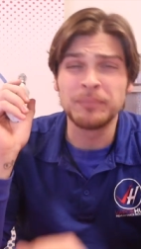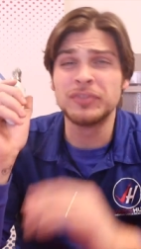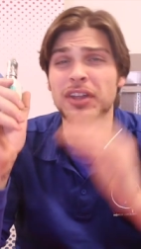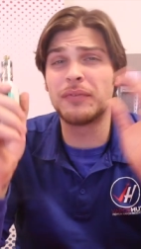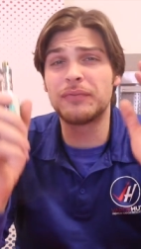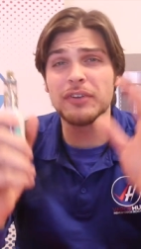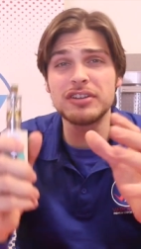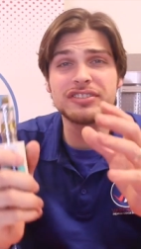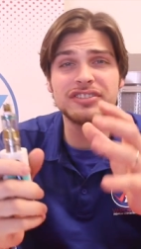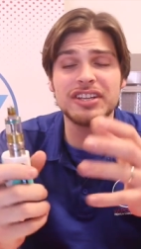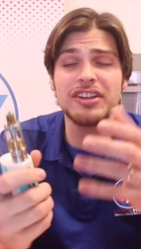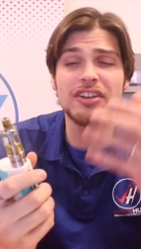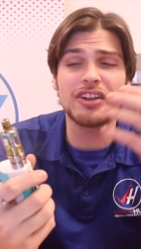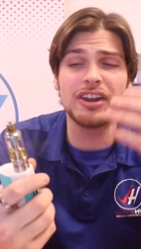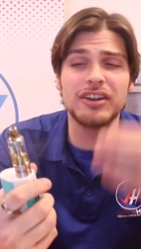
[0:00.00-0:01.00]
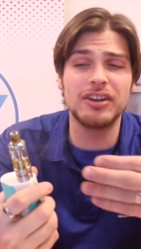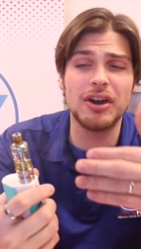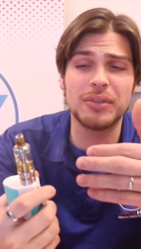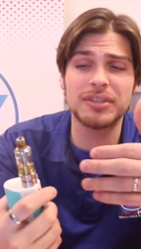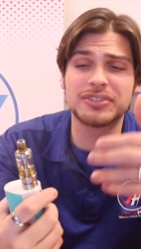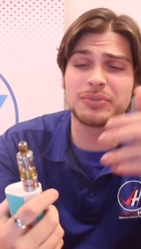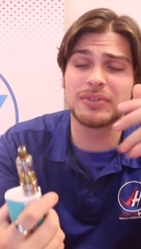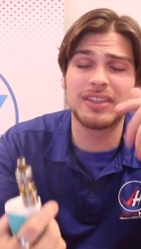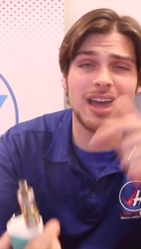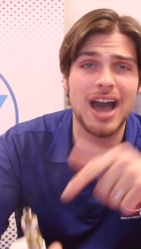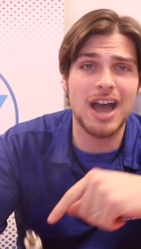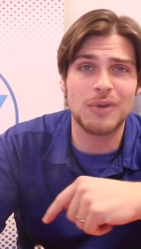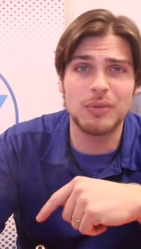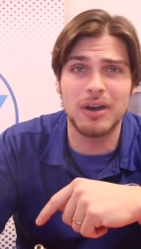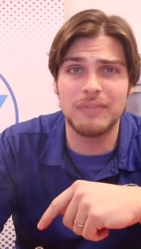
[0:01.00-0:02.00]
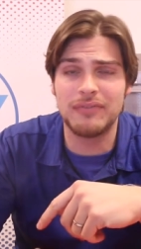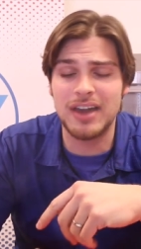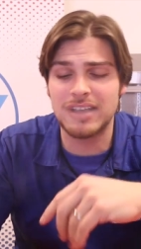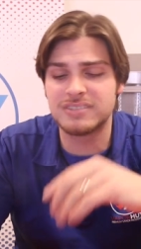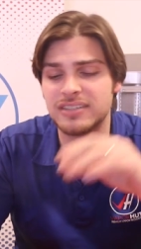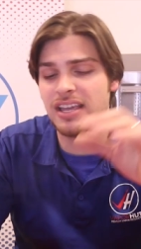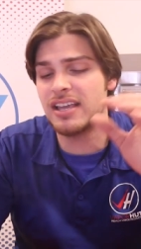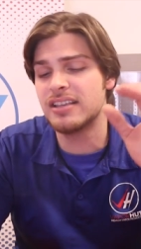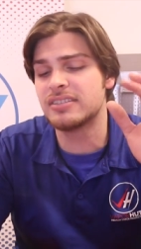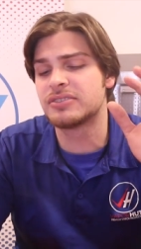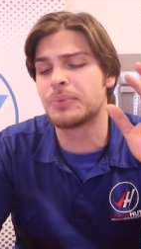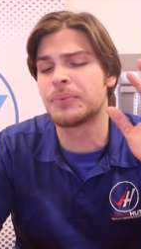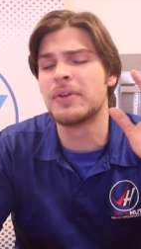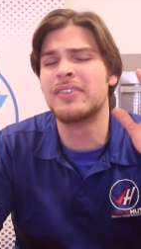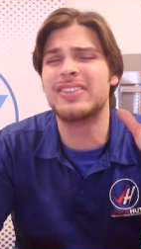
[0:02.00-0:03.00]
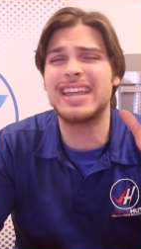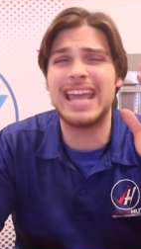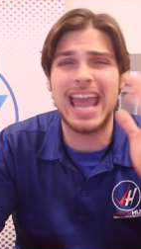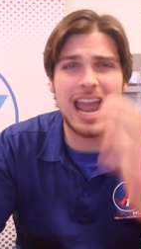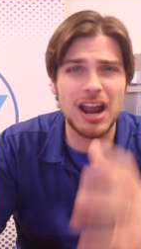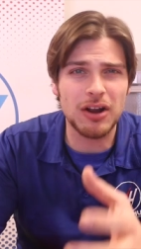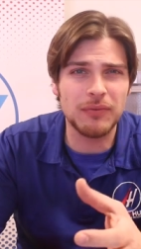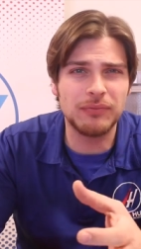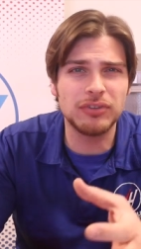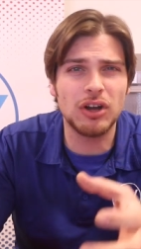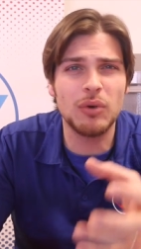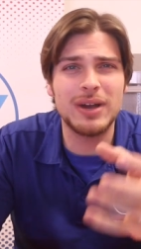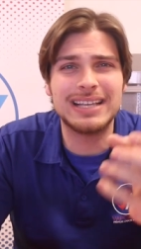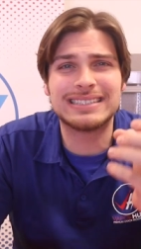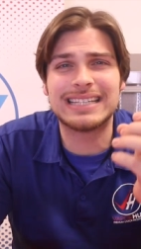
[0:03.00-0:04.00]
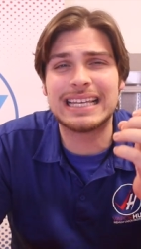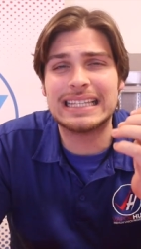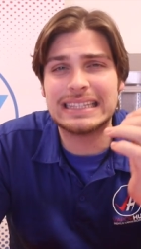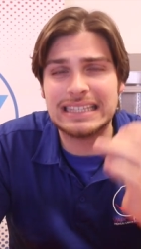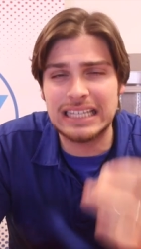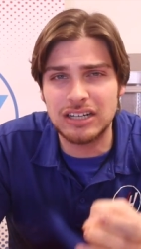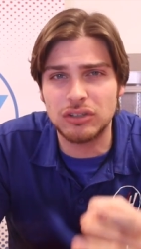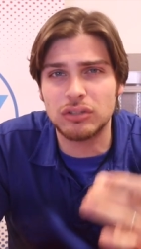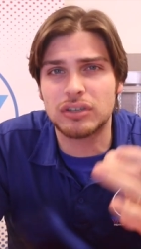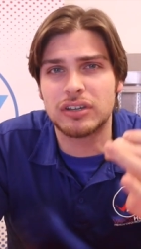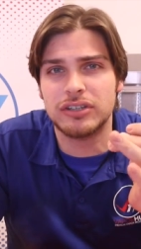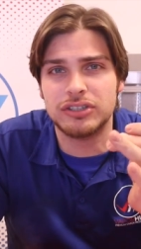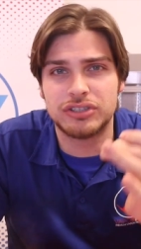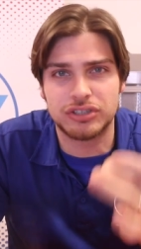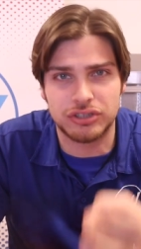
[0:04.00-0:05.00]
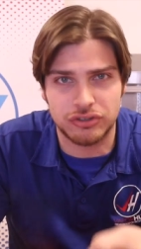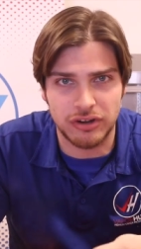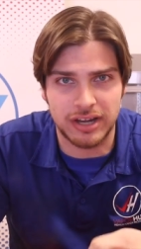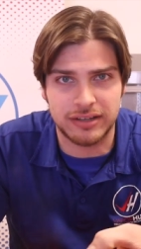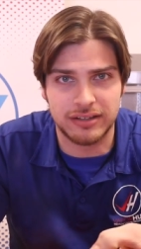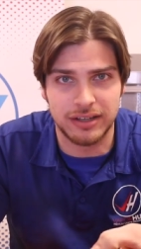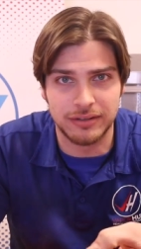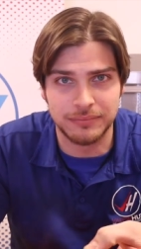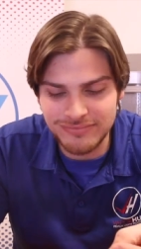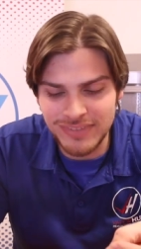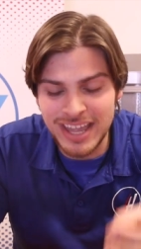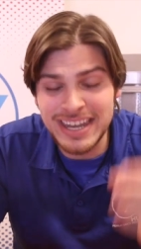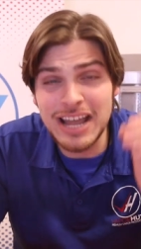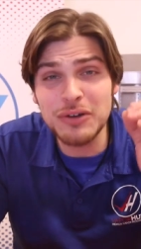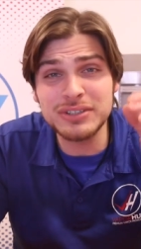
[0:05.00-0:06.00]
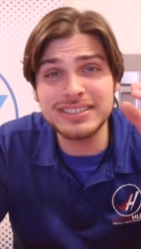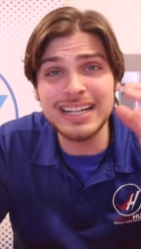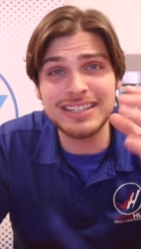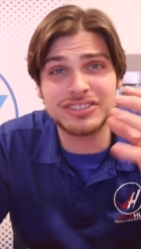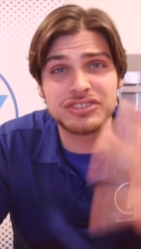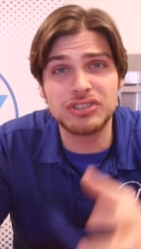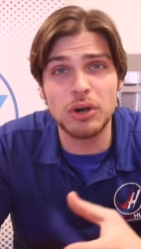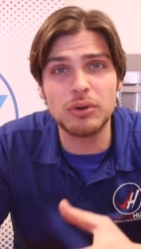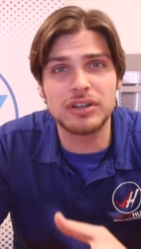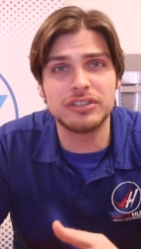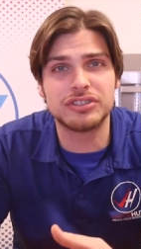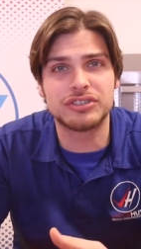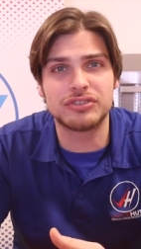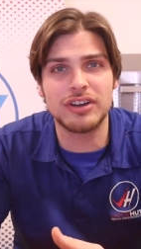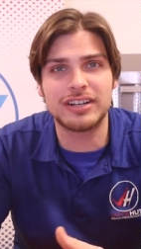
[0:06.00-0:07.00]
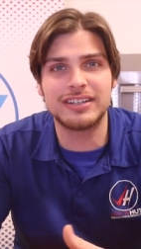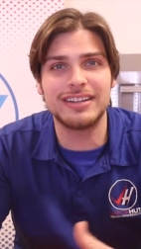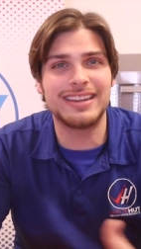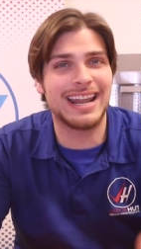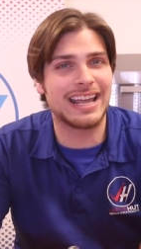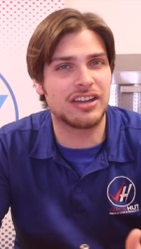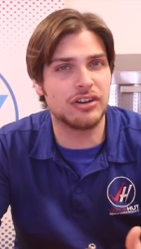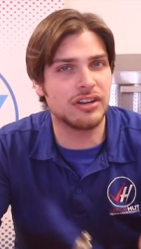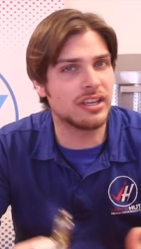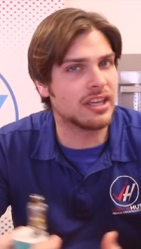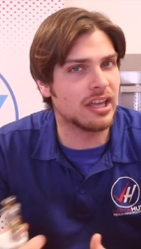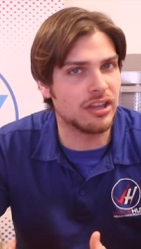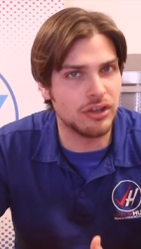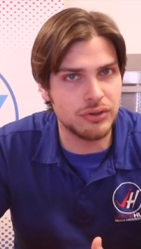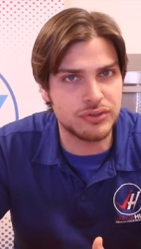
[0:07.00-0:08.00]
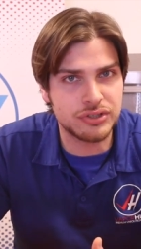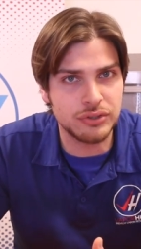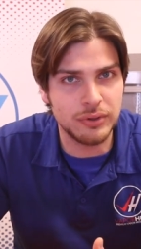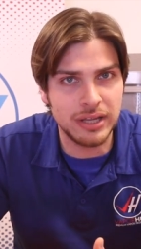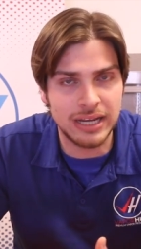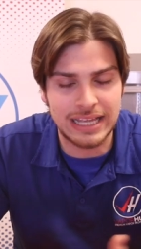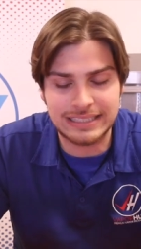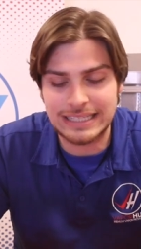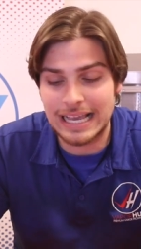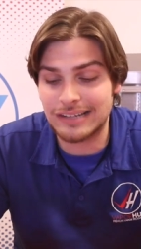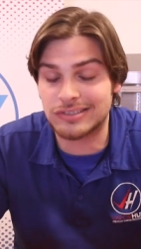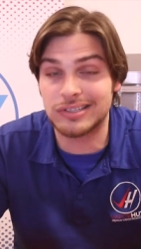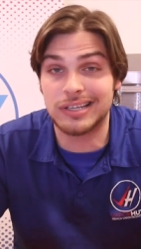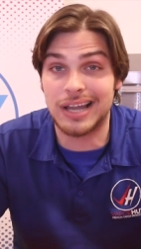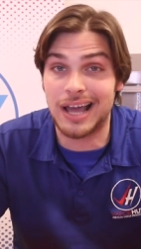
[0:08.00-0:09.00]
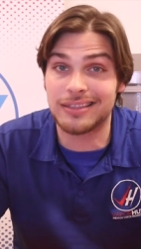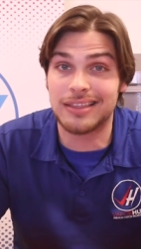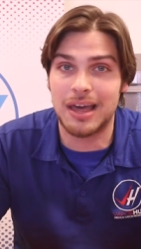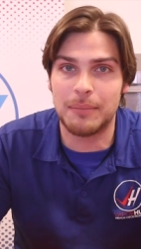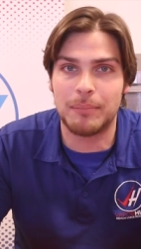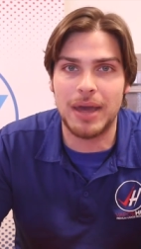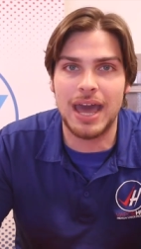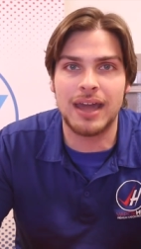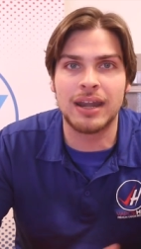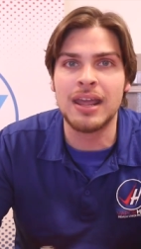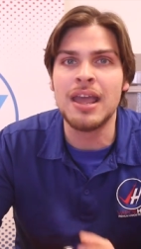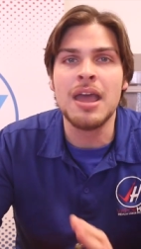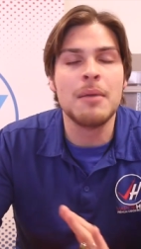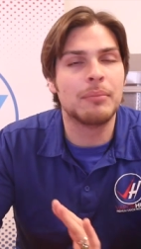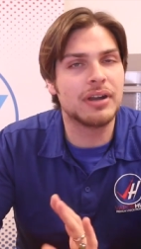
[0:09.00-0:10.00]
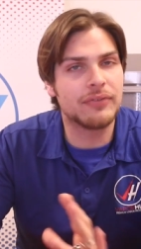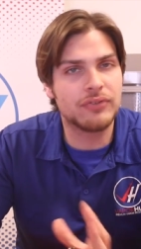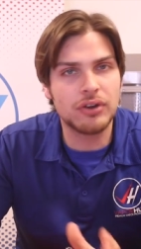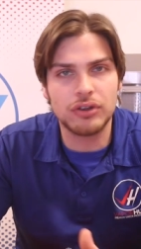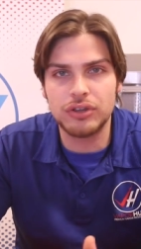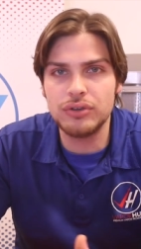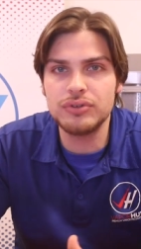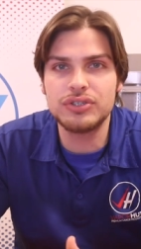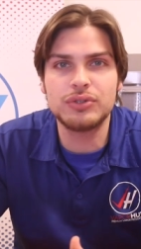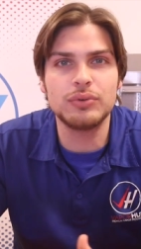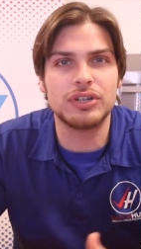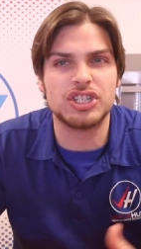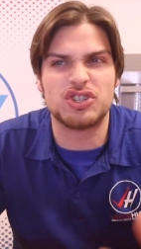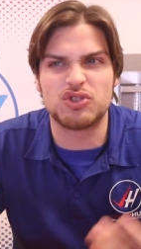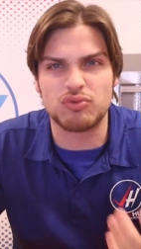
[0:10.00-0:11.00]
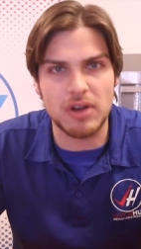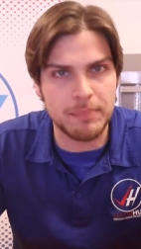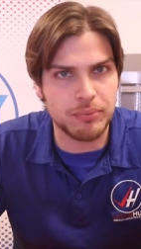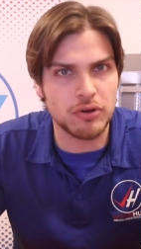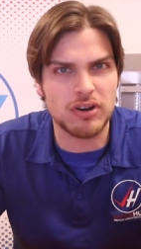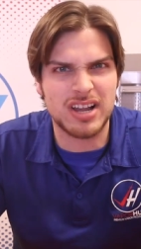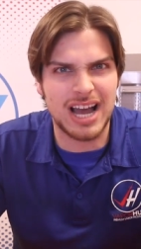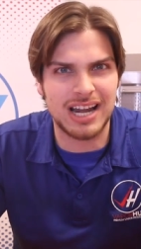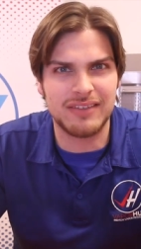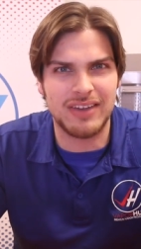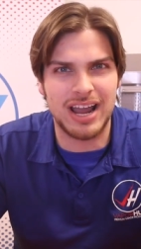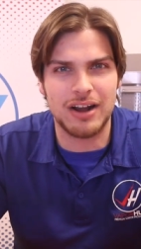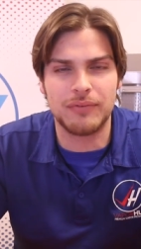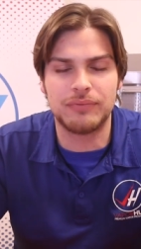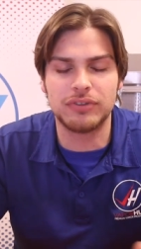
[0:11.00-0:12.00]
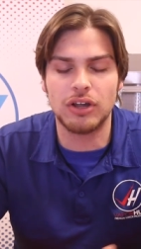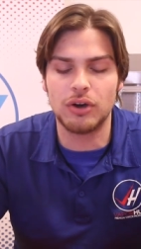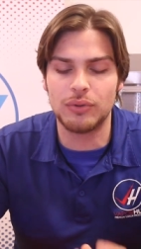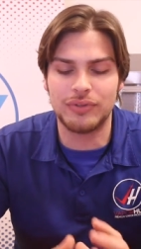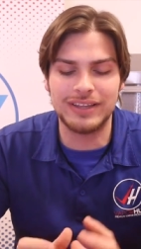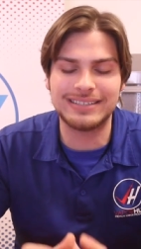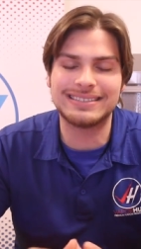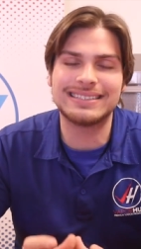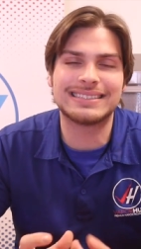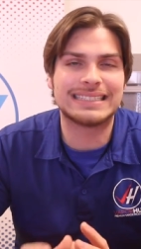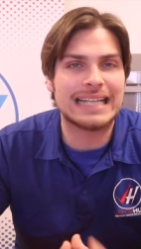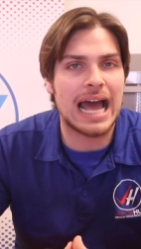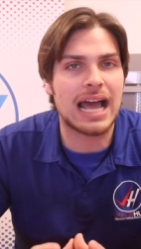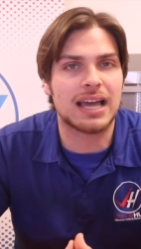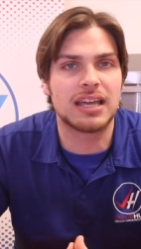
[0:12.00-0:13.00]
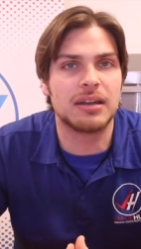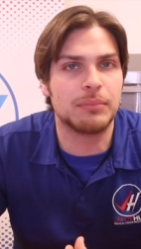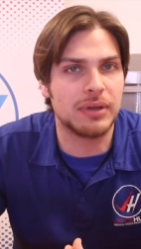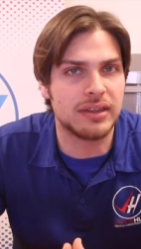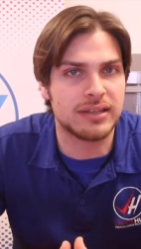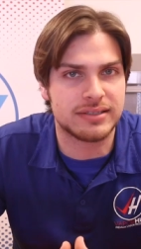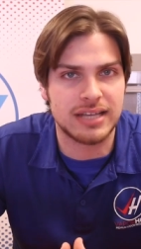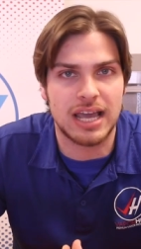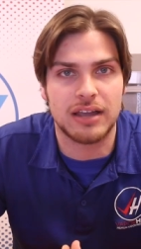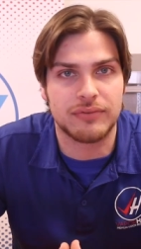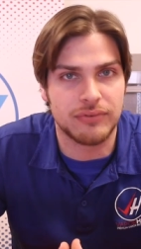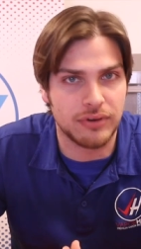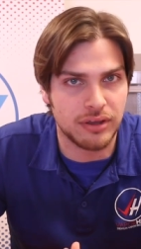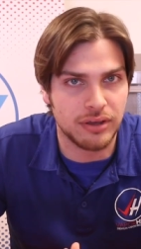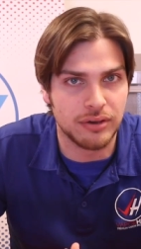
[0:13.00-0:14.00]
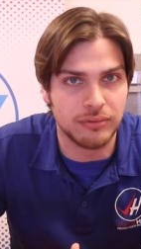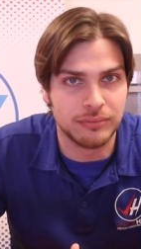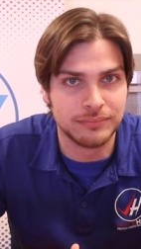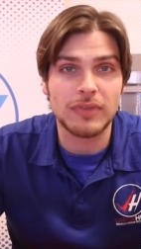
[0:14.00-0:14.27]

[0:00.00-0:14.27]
The first thing you're going to notice with the Aqua FX is the airflow is a little constricted. Now it's not so constricted that I couldn't get used to it, it's actually not that bad, but if you're used to a dripper kind of airflow, this is not going to be the tank for you.